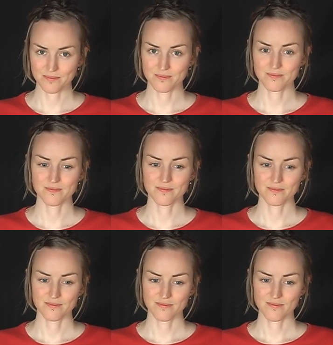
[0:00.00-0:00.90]

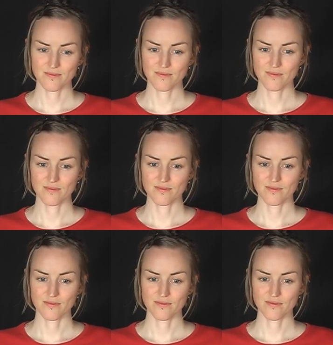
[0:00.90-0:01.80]

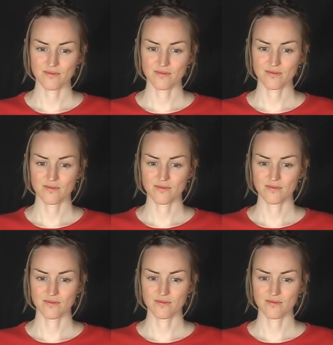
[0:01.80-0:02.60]
(no one is talking)